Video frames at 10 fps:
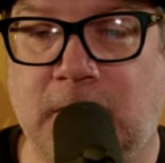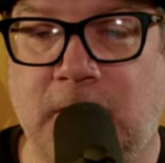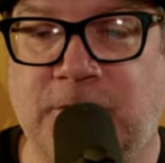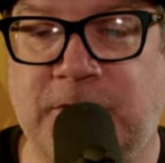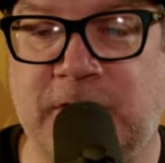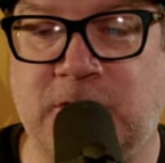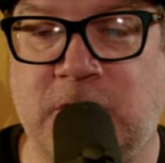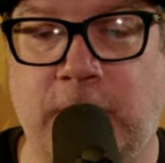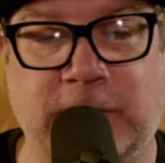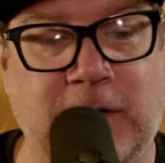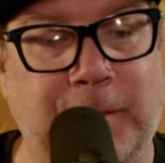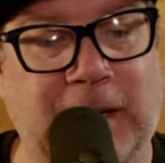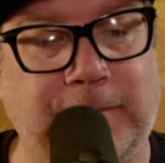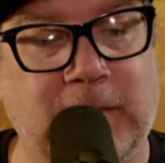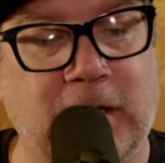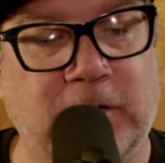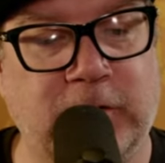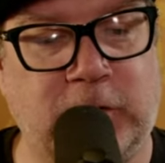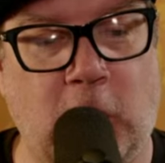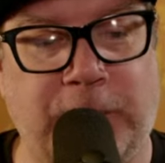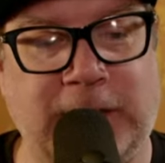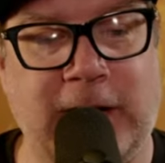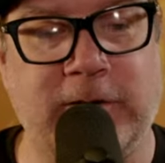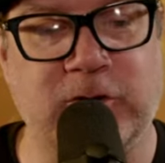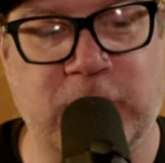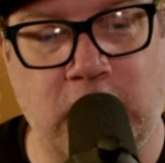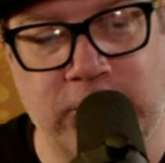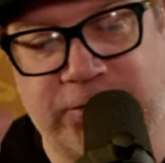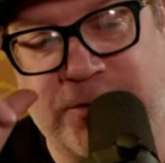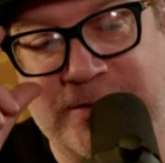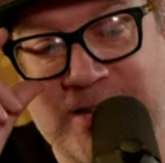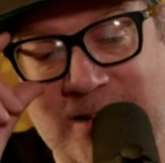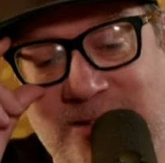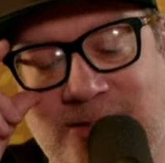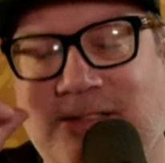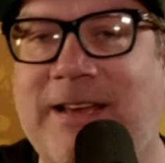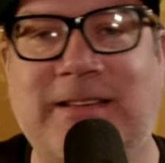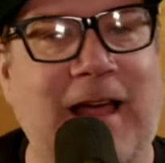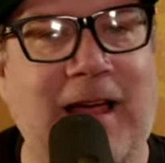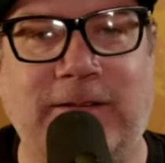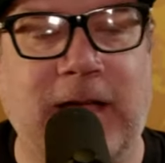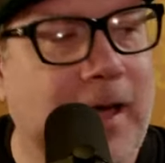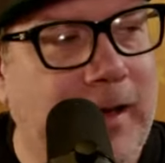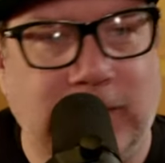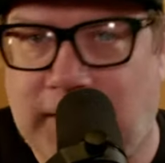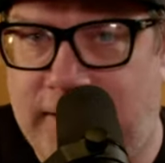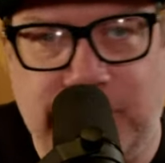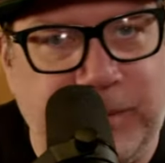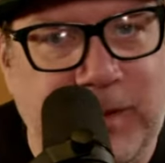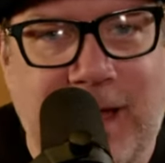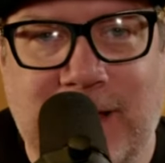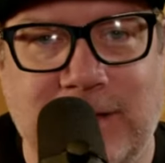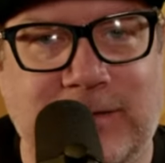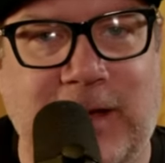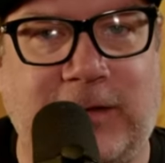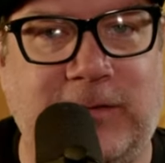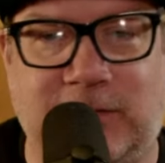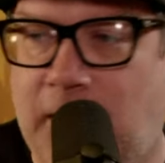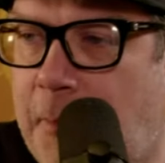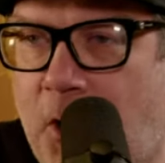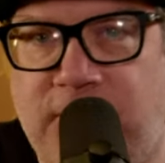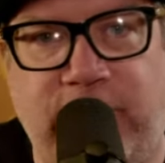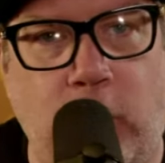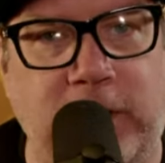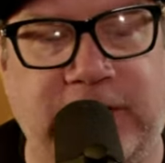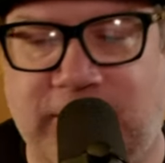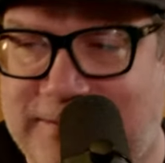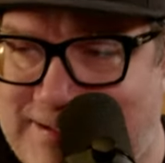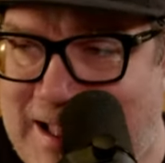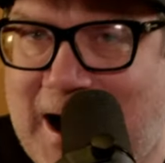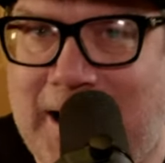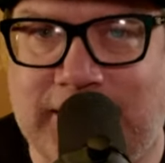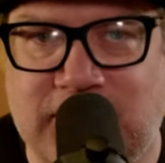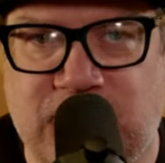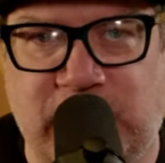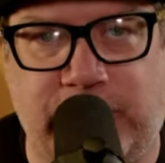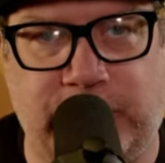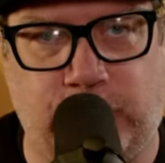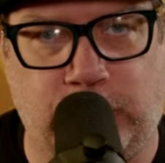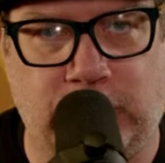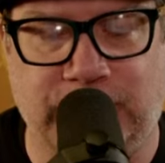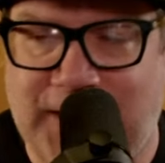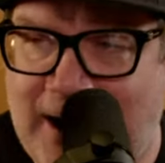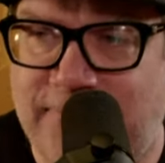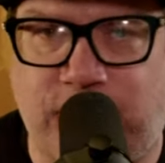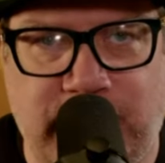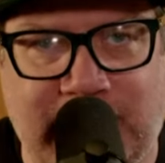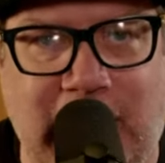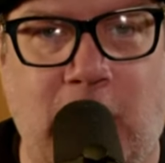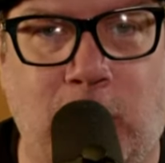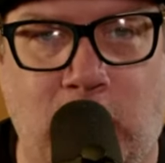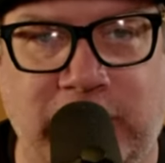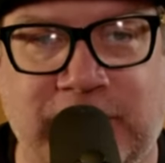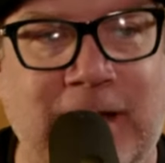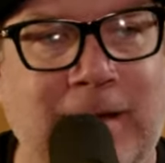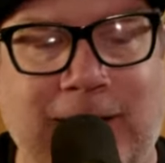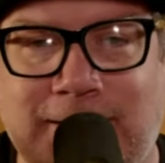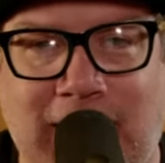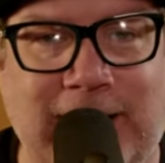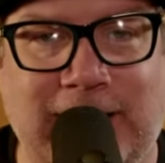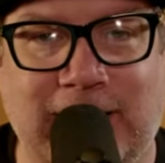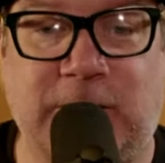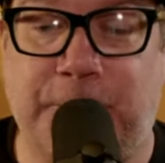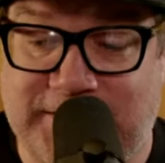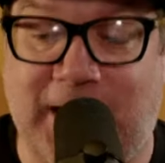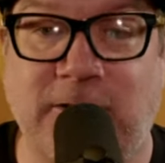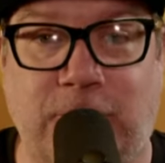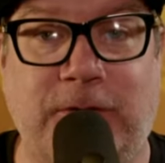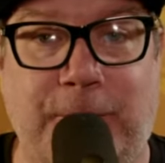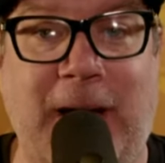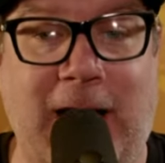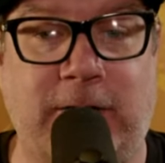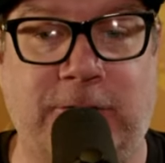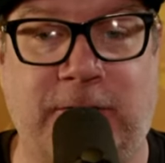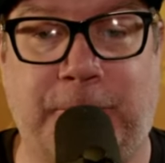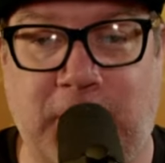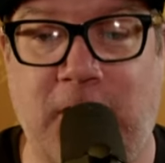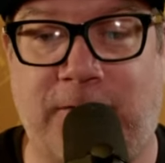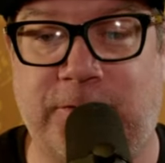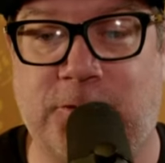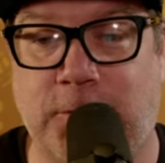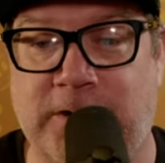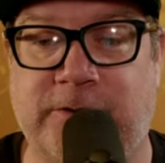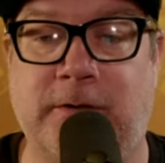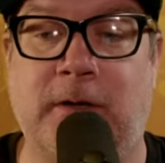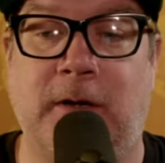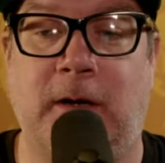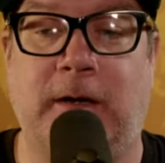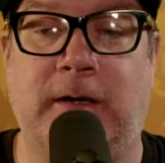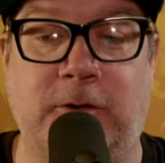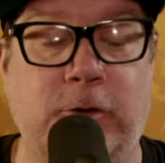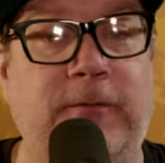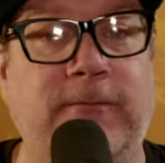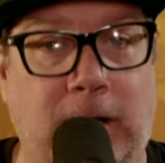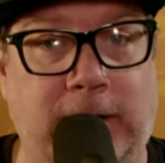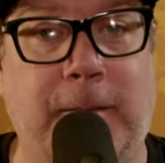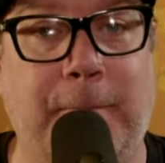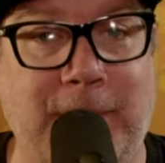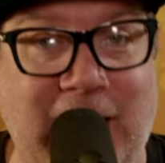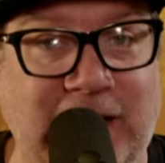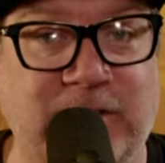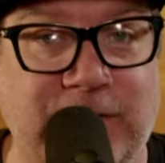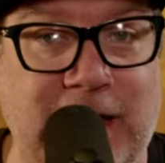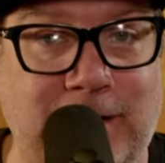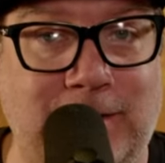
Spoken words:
She said, Joey, what's up, man? Just hoping Aaron Jones to the Texans. Exactly. Let him play in Texas. I'm all for it. Just not in Jerry World. Not for the Cowboys. Not against potentially the Packers in a playoff situation. Could you can imagine that?